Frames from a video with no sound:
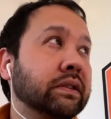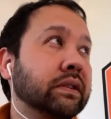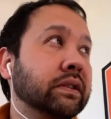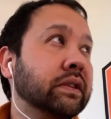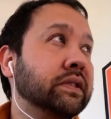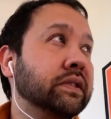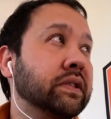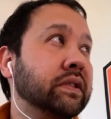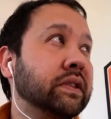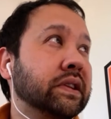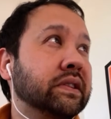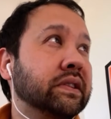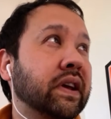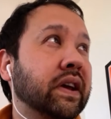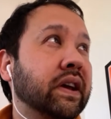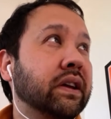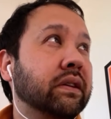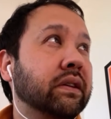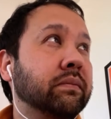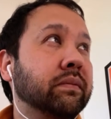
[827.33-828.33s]
because you can
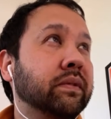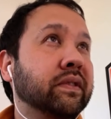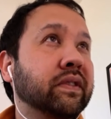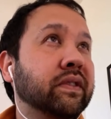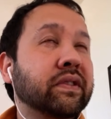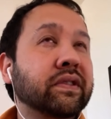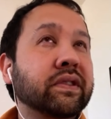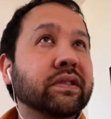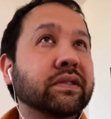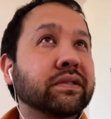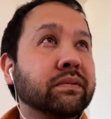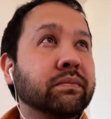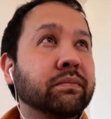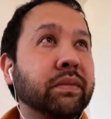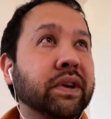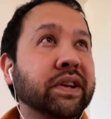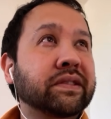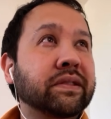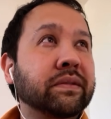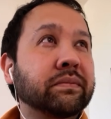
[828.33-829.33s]
take musicians and
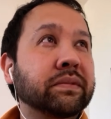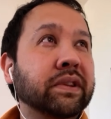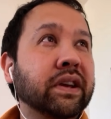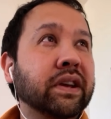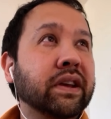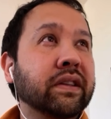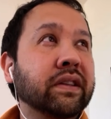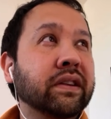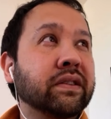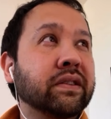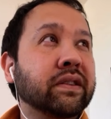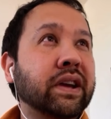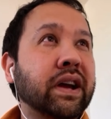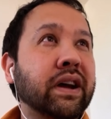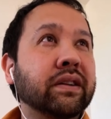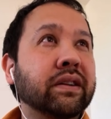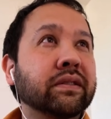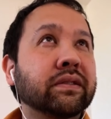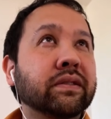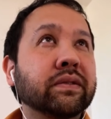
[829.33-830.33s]
mix them together. You
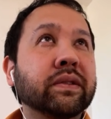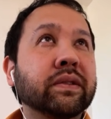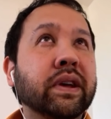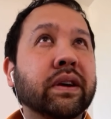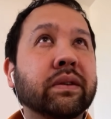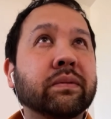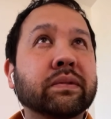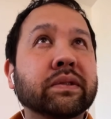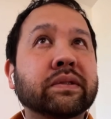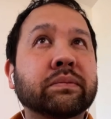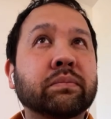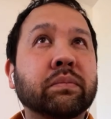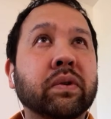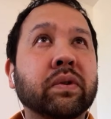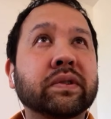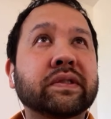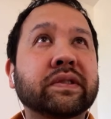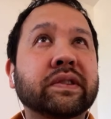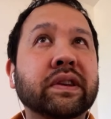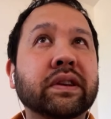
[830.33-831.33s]
can't do that with
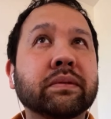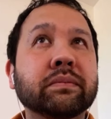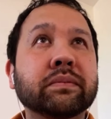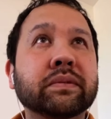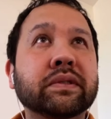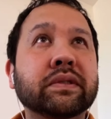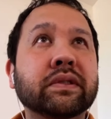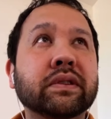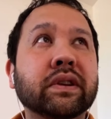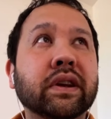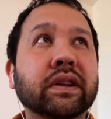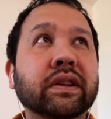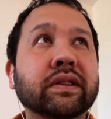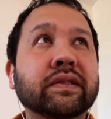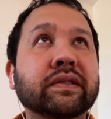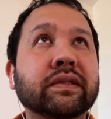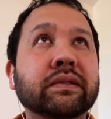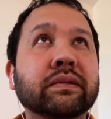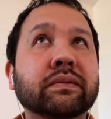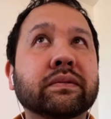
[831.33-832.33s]
sports teams
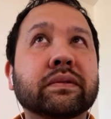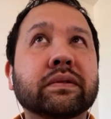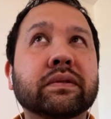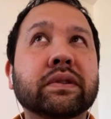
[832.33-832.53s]
unless you